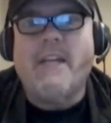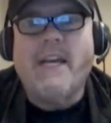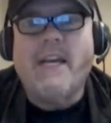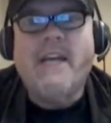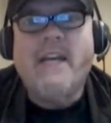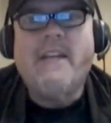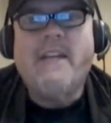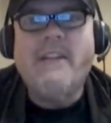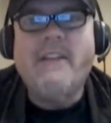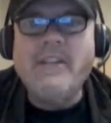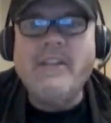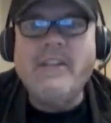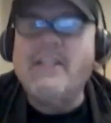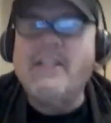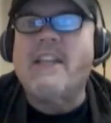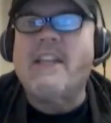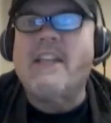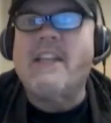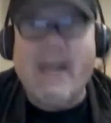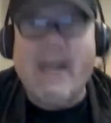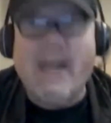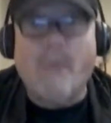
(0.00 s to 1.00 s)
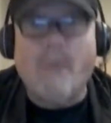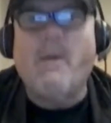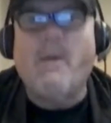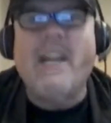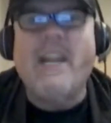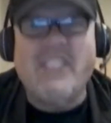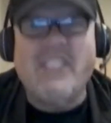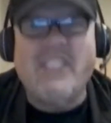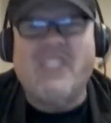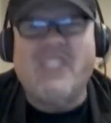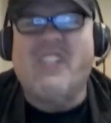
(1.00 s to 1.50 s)
there's a lot of
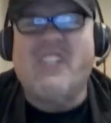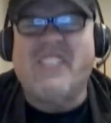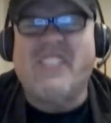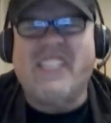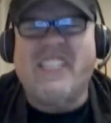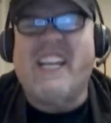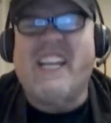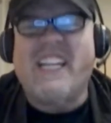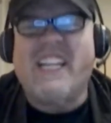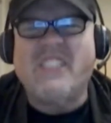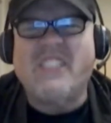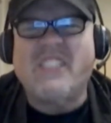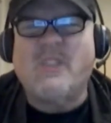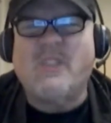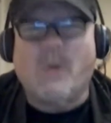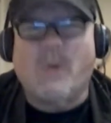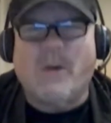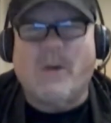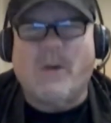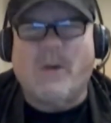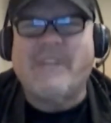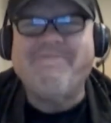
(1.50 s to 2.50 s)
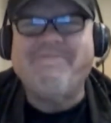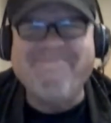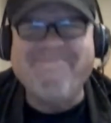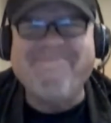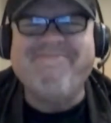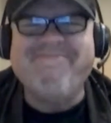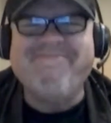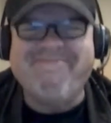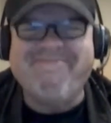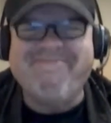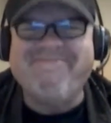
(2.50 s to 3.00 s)
red shirts in that store.
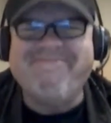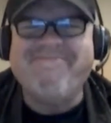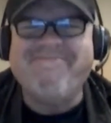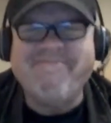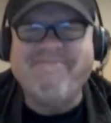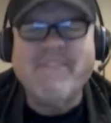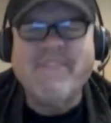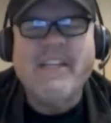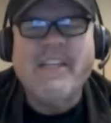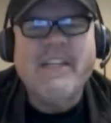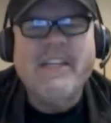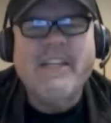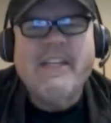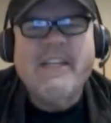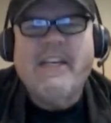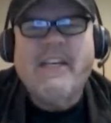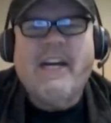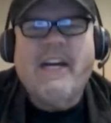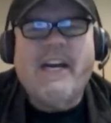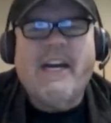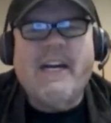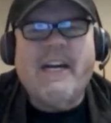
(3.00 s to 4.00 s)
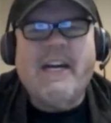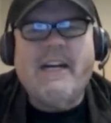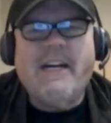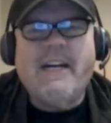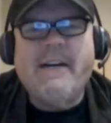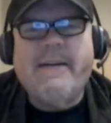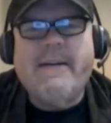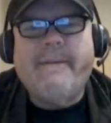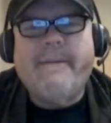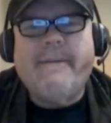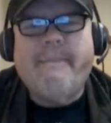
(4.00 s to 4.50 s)

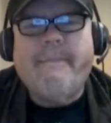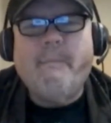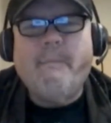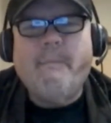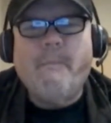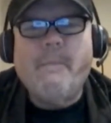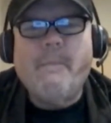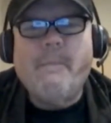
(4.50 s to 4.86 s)
Um,